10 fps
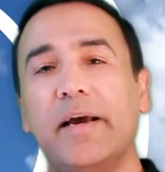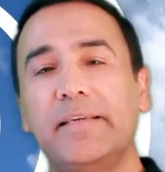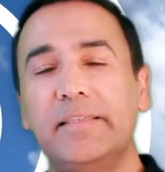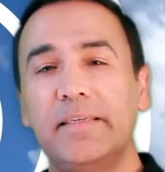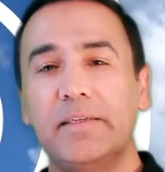
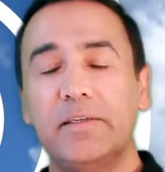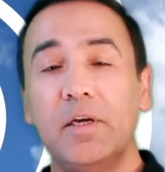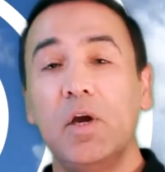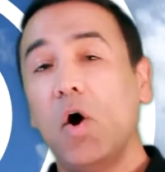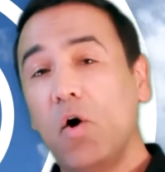idea
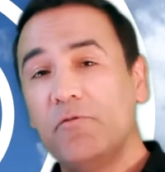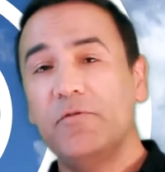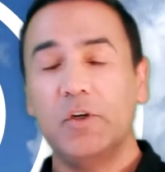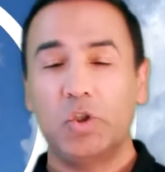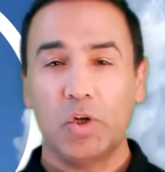of
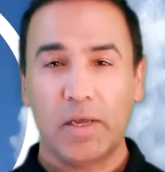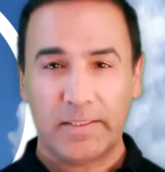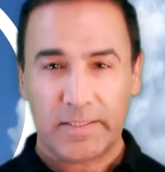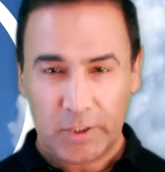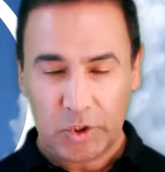
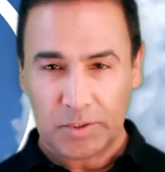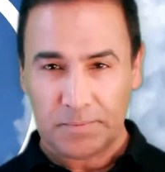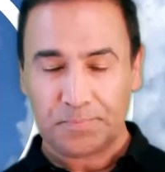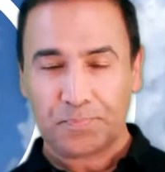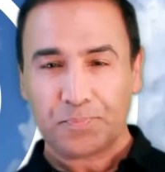virtualization.